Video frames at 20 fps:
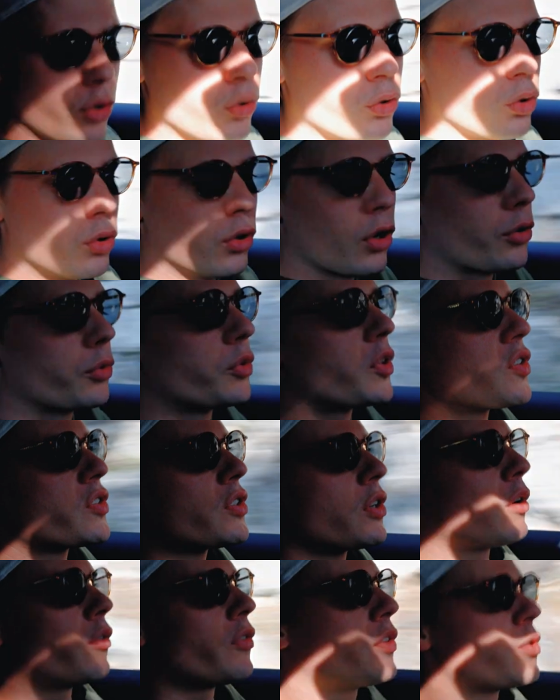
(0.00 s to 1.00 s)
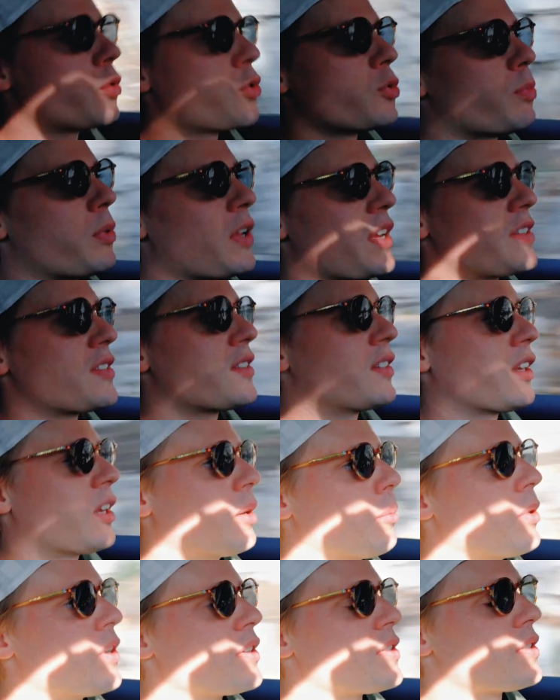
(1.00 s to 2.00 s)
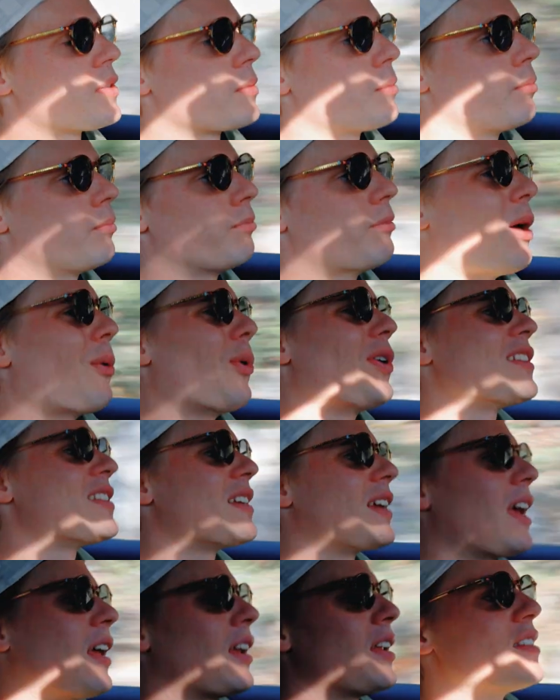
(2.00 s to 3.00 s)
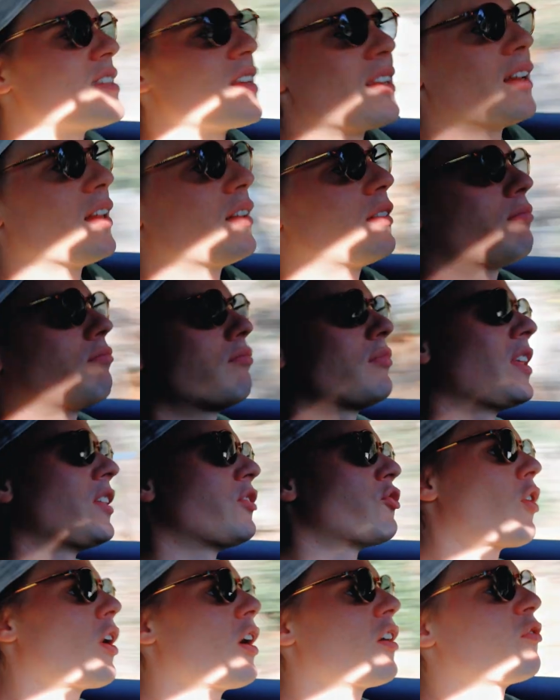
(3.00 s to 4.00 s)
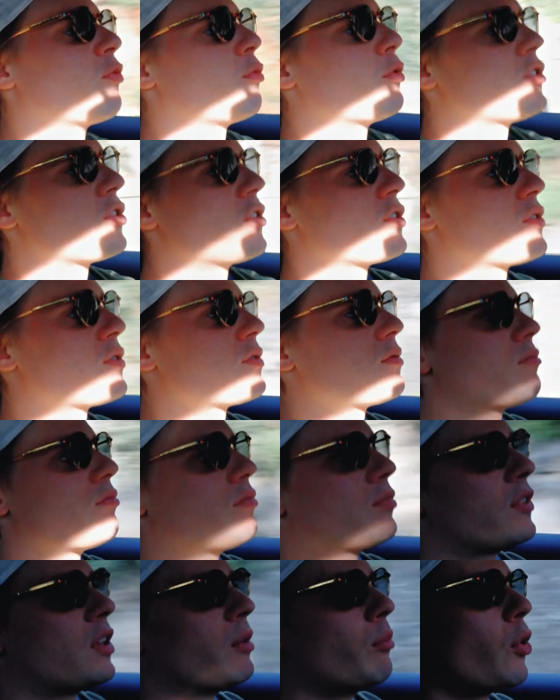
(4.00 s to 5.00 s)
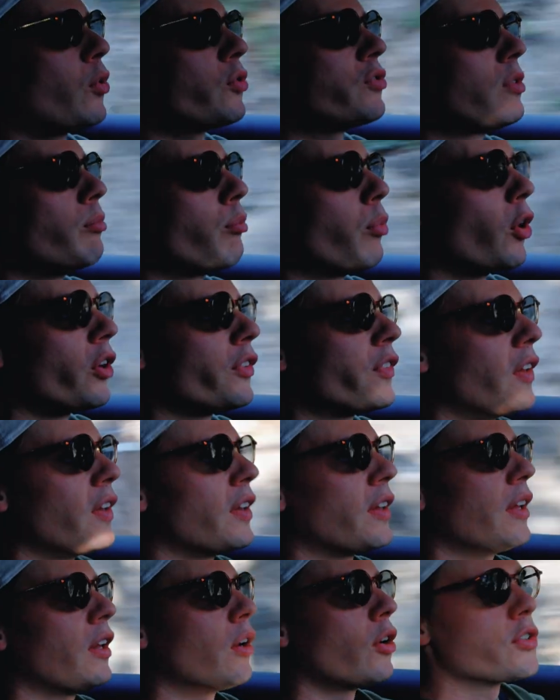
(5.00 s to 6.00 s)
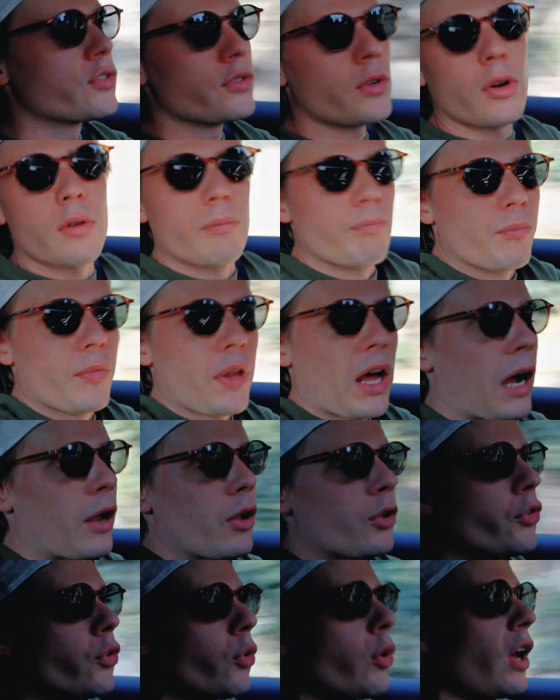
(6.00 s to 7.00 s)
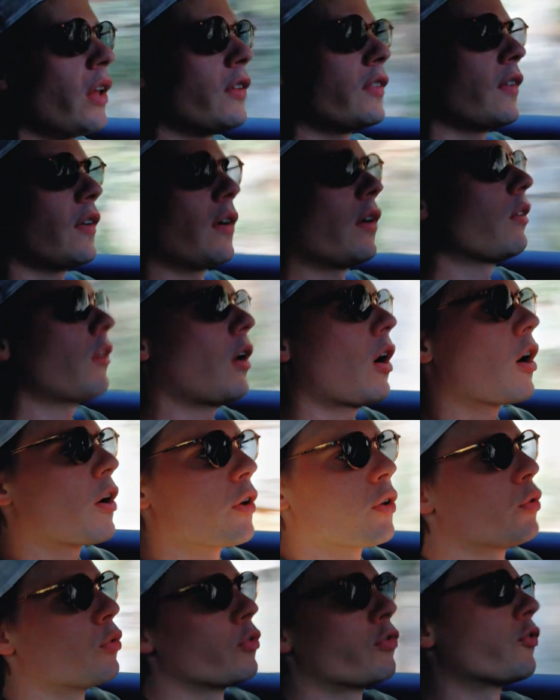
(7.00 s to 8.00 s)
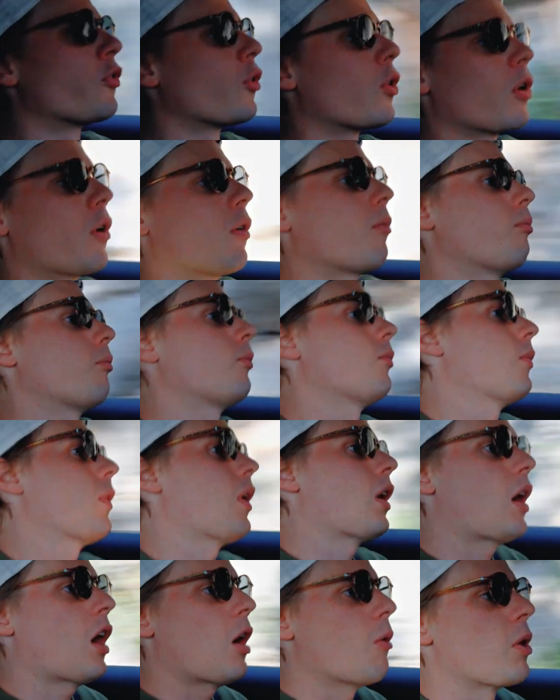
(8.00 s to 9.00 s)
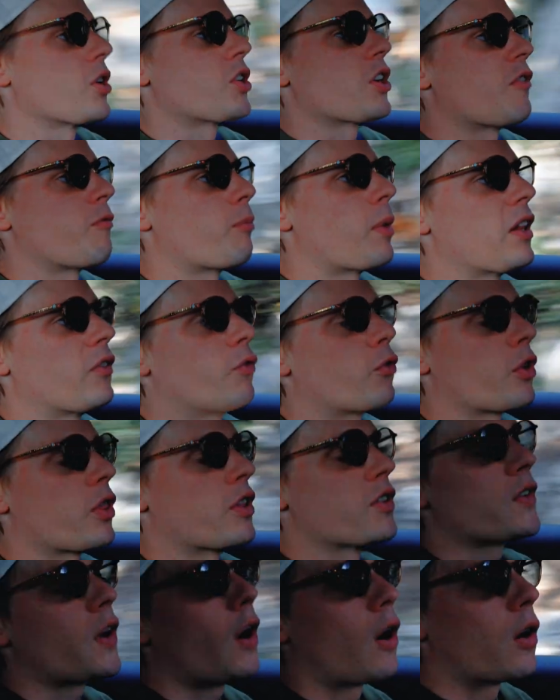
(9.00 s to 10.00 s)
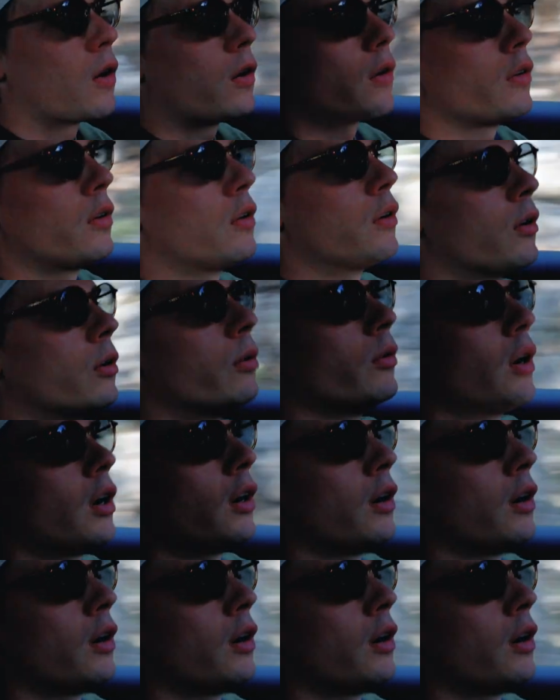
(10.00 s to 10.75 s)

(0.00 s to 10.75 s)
You do notice all of those plasticky bits. But once again, isn't it the drive which is the most important? And I also can't argue for how much I've paid for this car, you know.